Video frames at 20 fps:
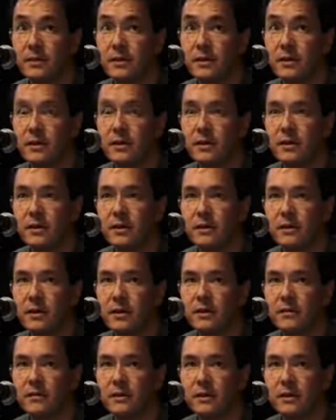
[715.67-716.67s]
I know
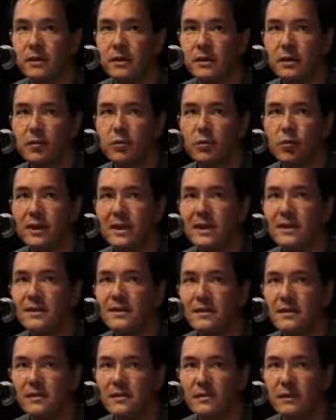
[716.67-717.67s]
every
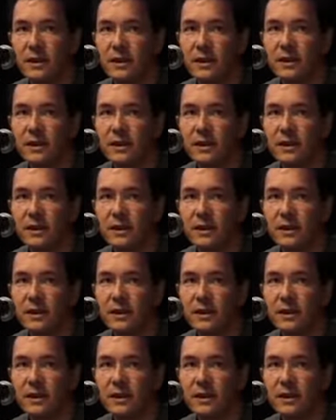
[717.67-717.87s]
reason for